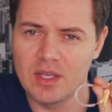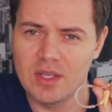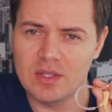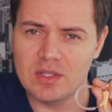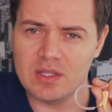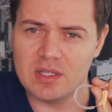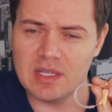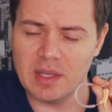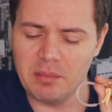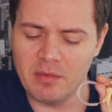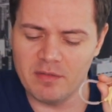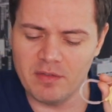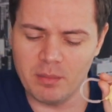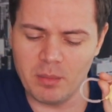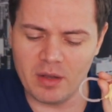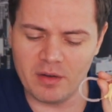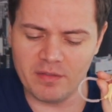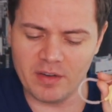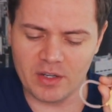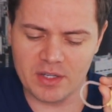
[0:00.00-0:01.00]
So some of them
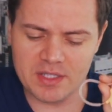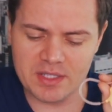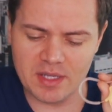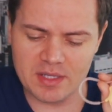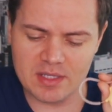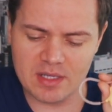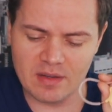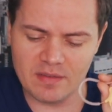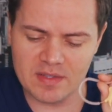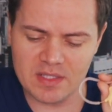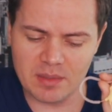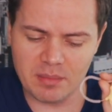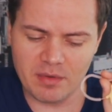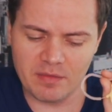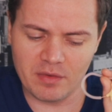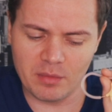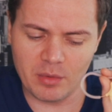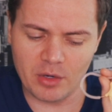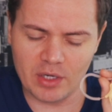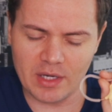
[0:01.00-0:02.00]
are very sensitive, some of
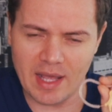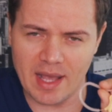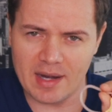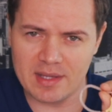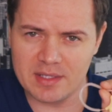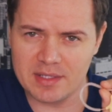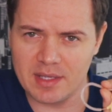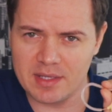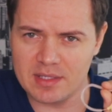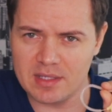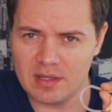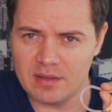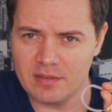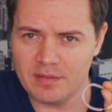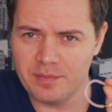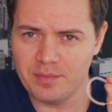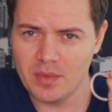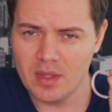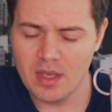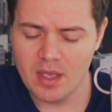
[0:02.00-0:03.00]
them are not as sensitive.
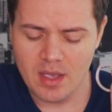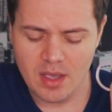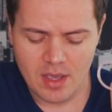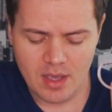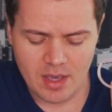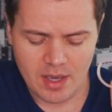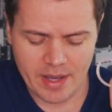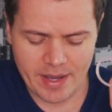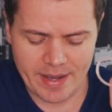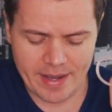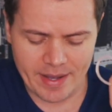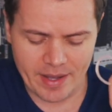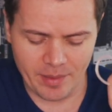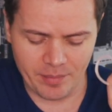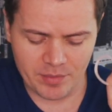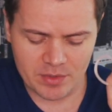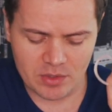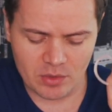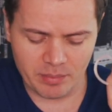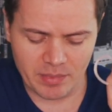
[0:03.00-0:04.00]

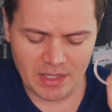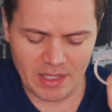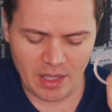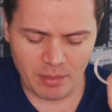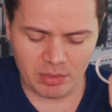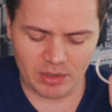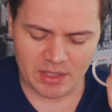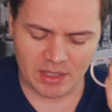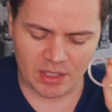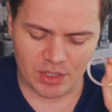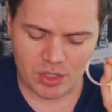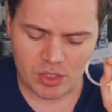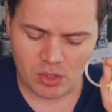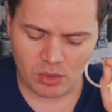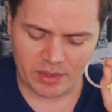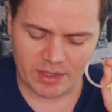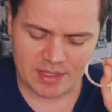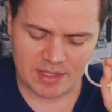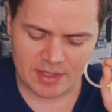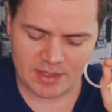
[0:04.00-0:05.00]
So being able to
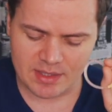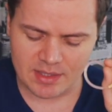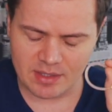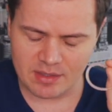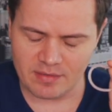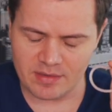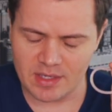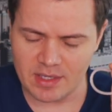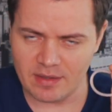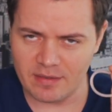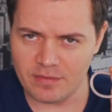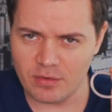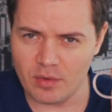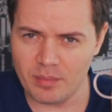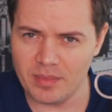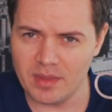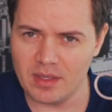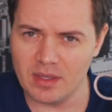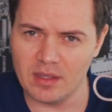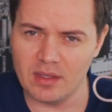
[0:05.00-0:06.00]
control the sensitivity
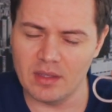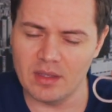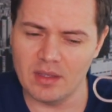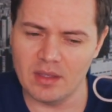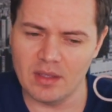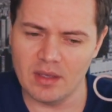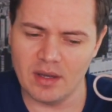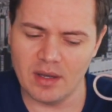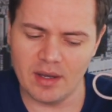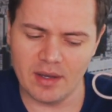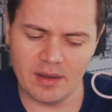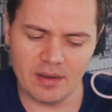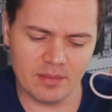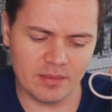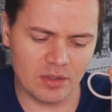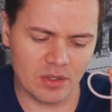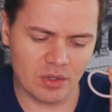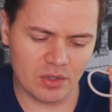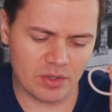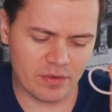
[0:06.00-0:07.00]
from
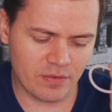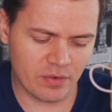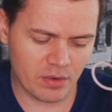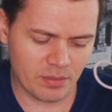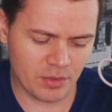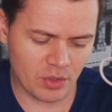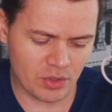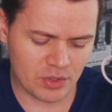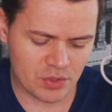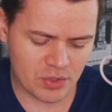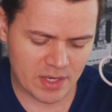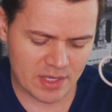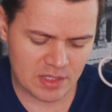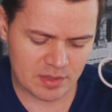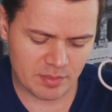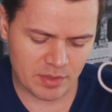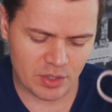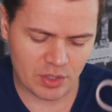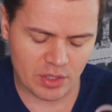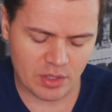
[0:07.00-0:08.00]
your
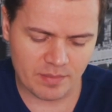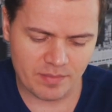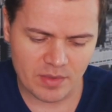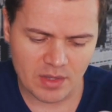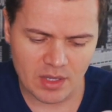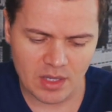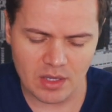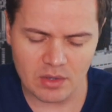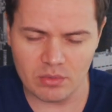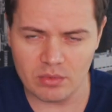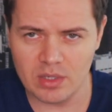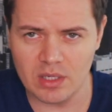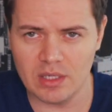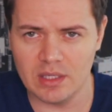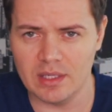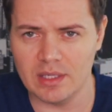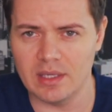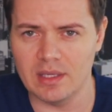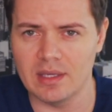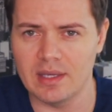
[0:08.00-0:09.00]
transmitter, it
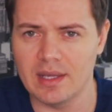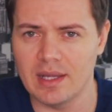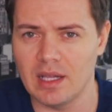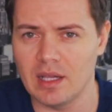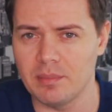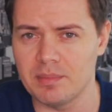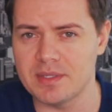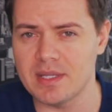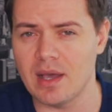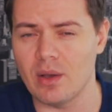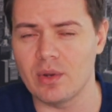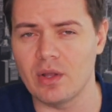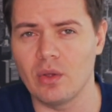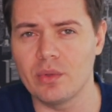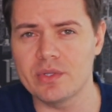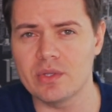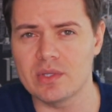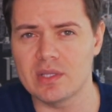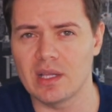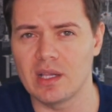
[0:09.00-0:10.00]
really helps out. It
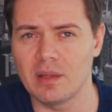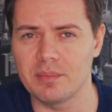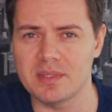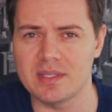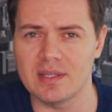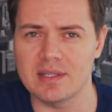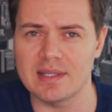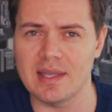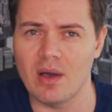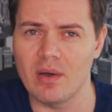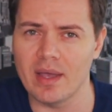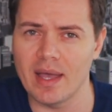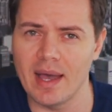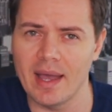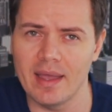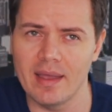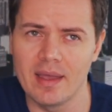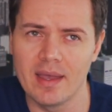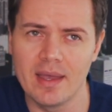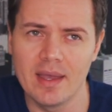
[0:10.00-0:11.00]
also helps the sound guy.